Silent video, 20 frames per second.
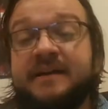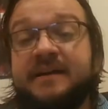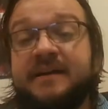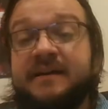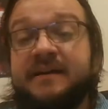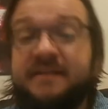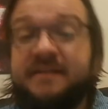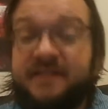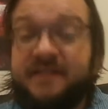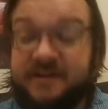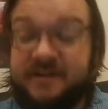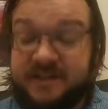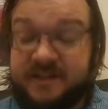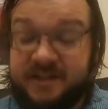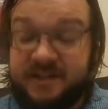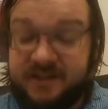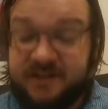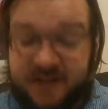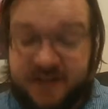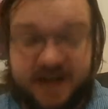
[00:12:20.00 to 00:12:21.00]
there's a
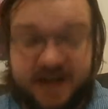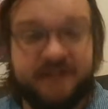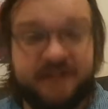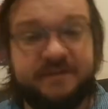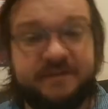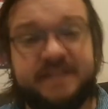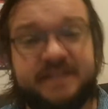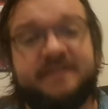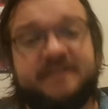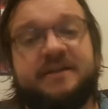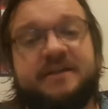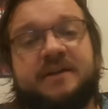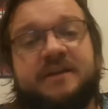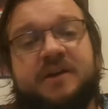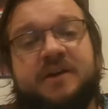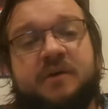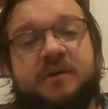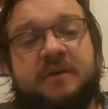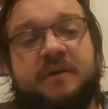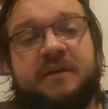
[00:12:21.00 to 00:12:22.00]
lot of detail that can
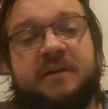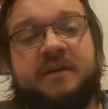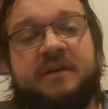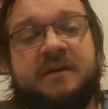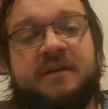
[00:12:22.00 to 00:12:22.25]
go in